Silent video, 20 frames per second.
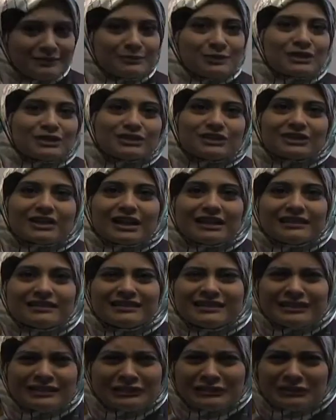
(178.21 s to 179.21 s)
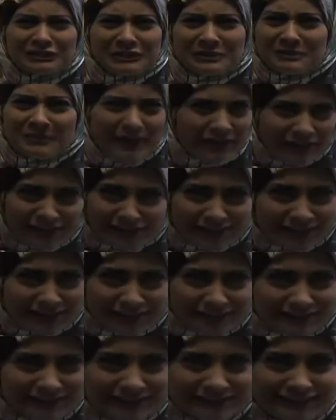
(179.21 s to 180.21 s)
picture I didn't look
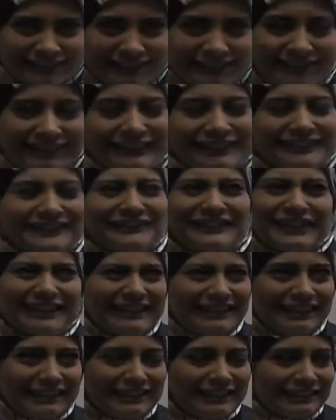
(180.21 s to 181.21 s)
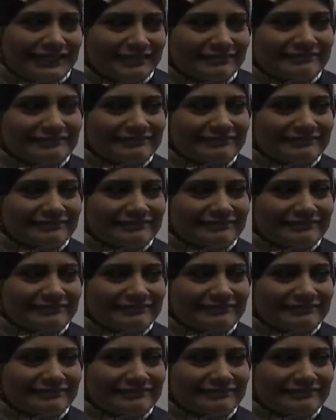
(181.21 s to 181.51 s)
American, if anything.